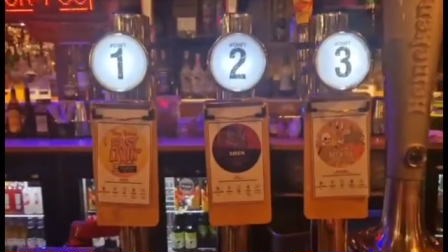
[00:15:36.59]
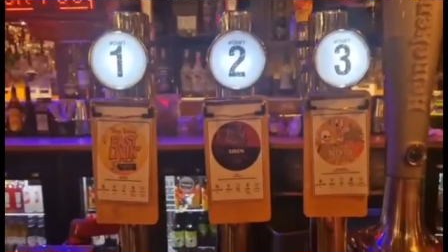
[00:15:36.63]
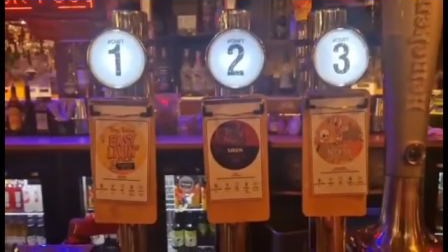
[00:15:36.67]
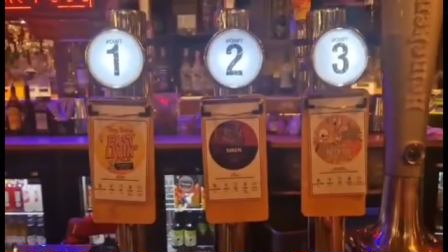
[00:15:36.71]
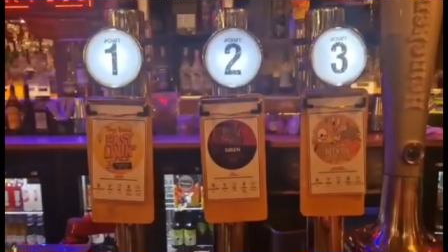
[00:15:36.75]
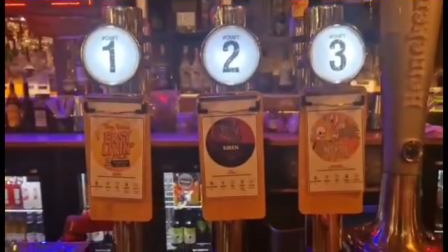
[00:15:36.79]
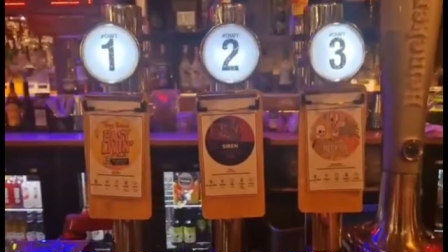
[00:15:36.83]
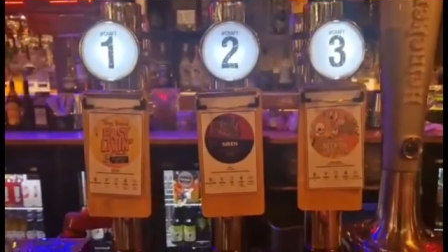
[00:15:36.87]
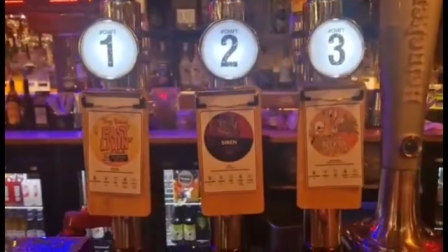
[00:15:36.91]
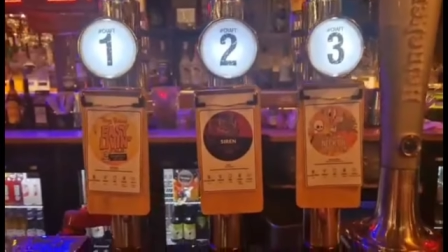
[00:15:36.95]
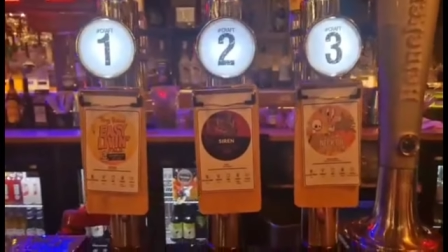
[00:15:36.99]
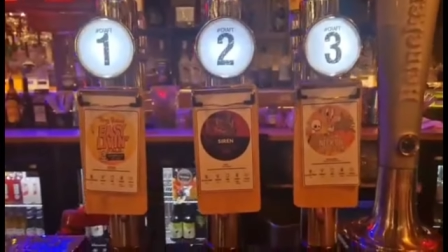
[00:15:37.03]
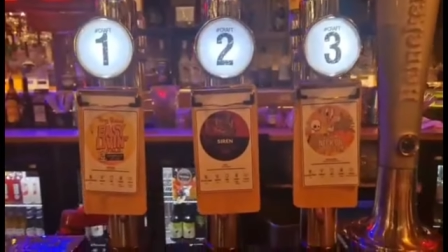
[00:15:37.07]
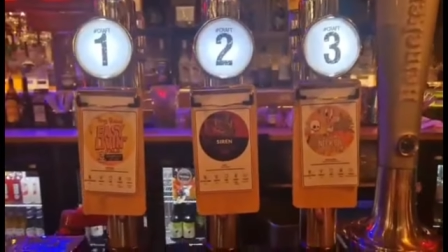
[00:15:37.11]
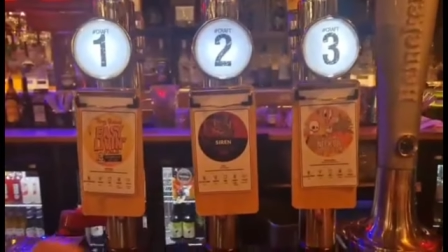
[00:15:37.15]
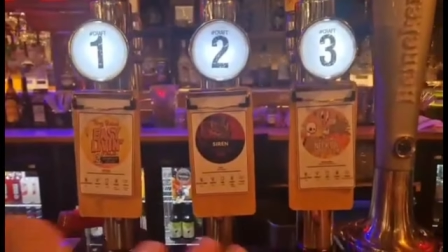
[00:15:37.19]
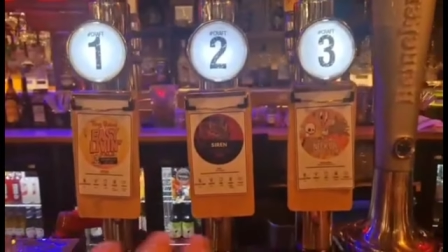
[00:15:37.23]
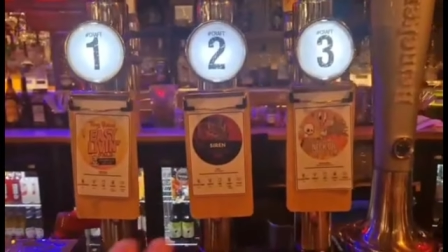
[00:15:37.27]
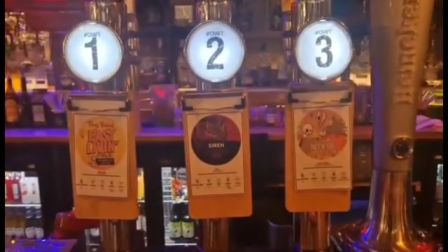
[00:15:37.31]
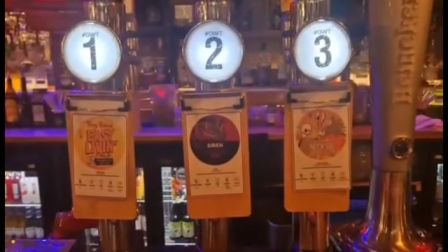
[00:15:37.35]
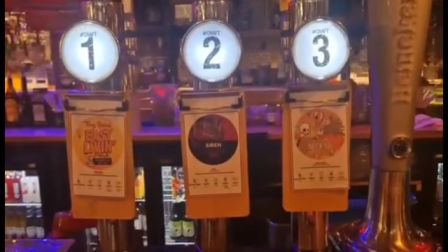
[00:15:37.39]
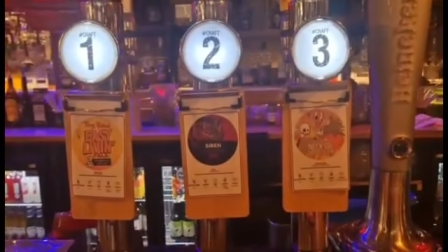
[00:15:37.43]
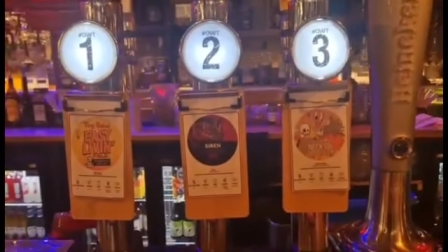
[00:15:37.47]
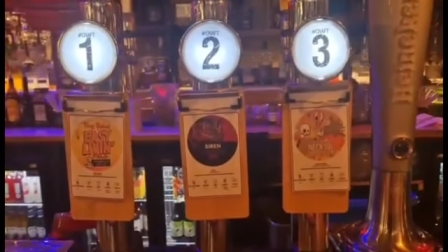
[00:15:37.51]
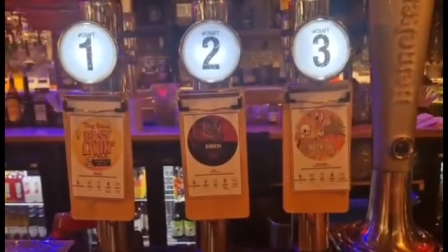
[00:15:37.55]
you've got
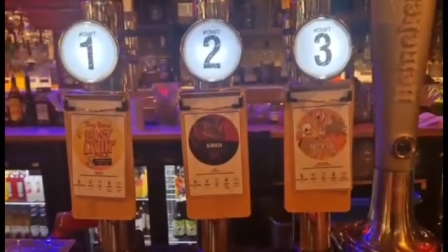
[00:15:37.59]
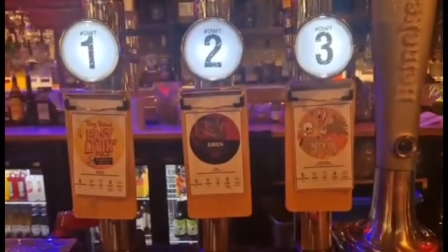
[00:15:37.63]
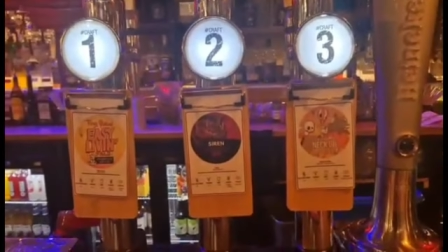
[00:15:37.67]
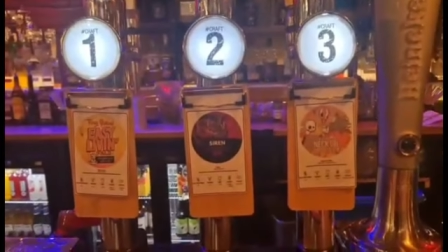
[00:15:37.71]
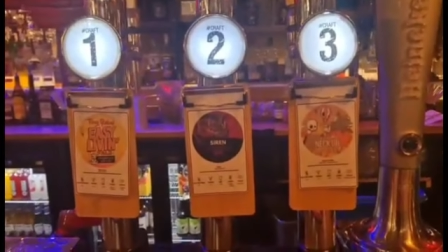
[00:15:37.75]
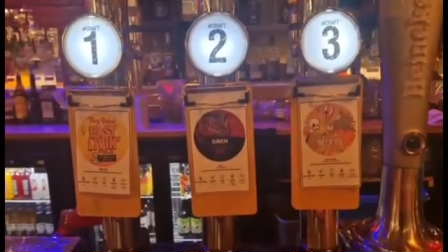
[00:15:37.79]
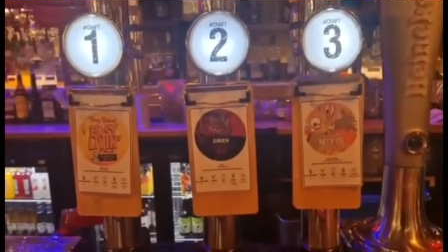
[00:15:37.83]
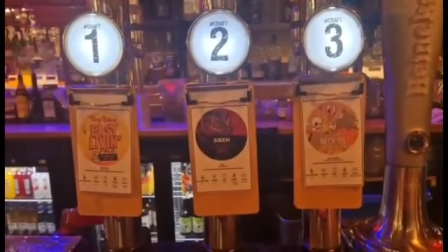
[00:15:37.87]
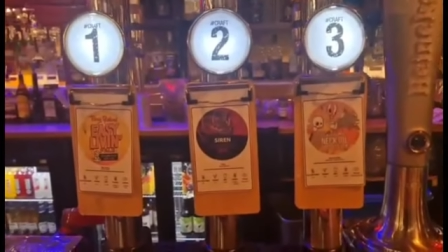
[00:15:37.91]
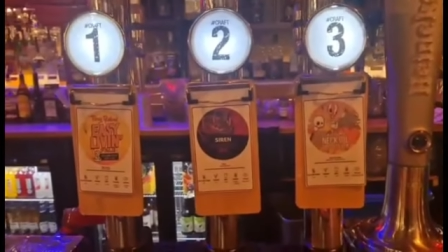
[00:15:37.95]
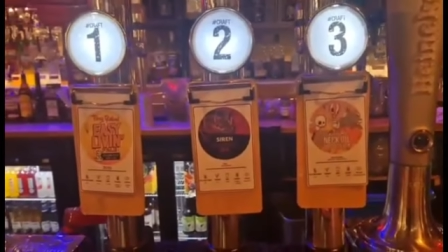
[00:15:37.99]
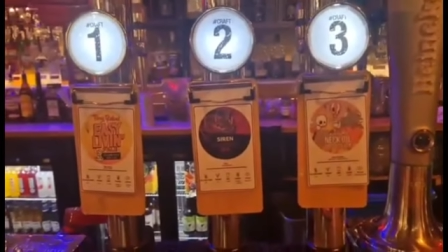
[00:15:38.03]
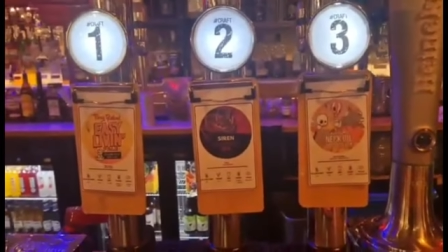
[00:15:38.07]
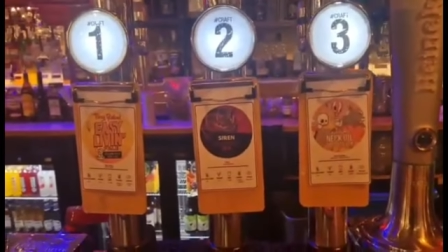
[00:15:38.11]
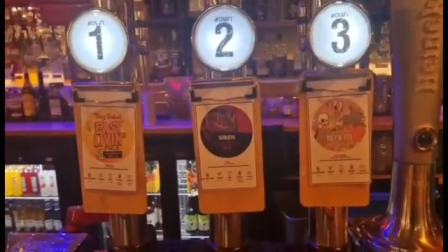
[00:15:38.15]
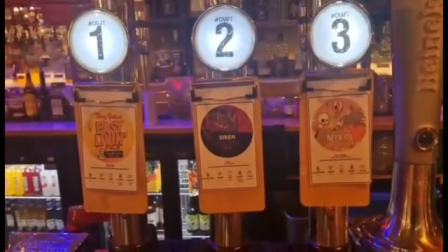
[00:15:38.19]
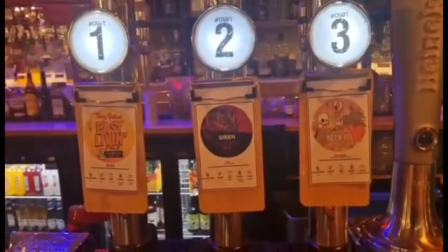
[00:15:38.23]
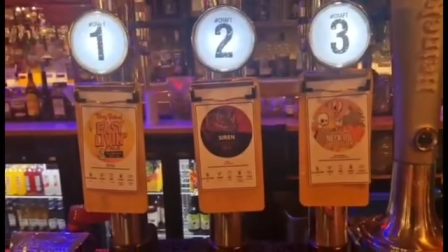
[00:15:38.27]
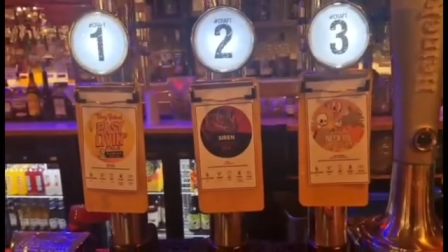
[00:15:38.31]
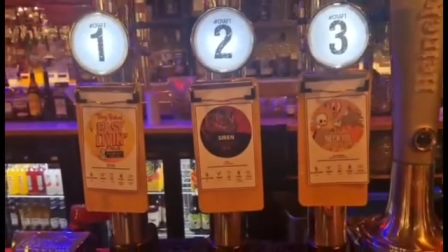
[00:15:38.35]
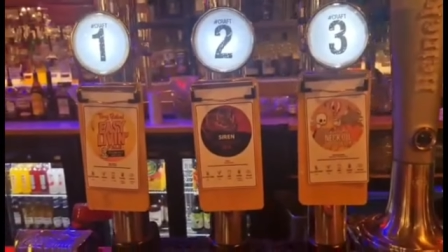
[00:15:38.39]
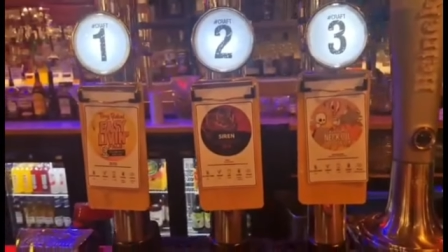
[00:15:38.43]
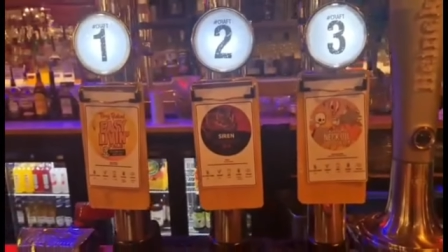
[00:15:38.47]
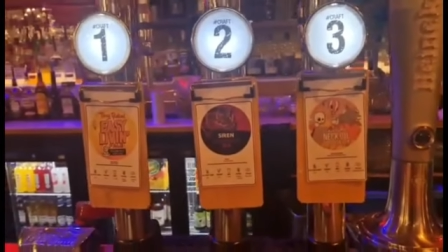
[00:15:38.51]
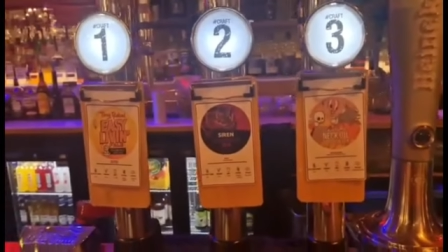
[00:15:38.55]
rotating, you, you can put anything you
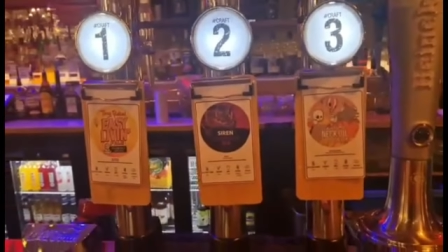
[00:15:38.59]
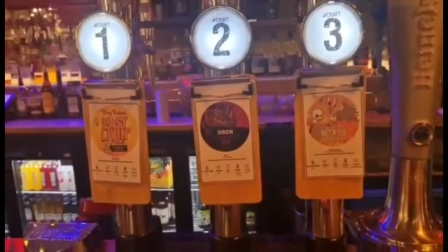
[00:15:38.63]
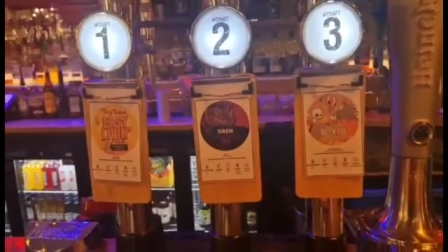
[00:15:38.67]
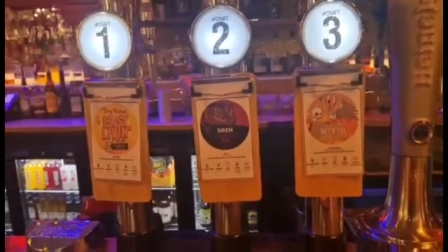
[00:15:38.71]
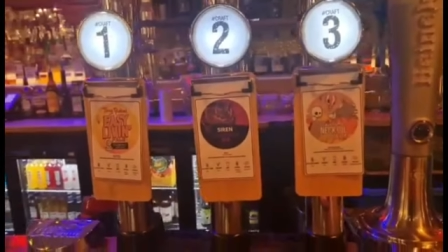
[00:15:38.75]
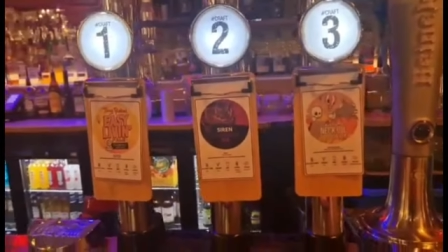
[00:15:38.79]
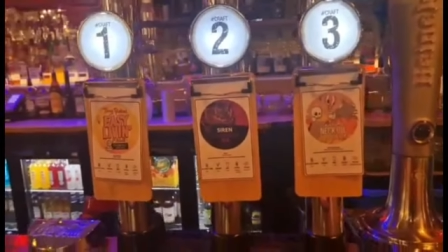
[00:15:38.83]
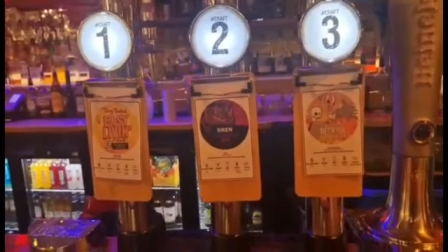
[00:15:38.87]
like on them, three